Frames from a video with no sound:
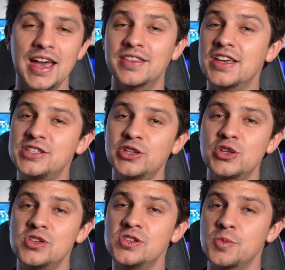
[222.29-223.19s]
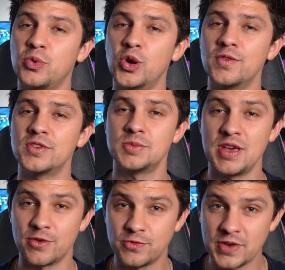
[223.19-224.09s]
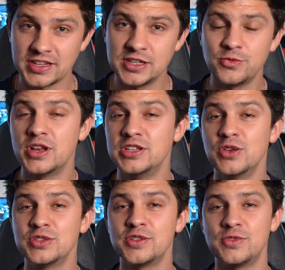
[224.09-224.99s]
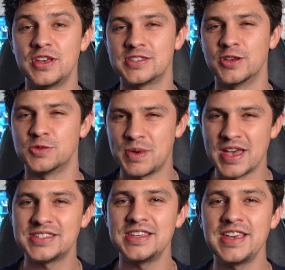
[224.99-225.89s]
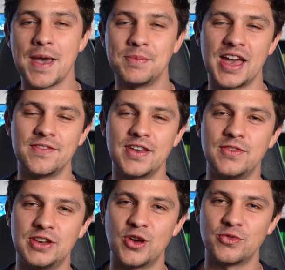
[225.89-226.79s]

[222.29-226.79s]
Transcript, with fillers: and these solutions are proven to be effective when used to fix those pesky MKV video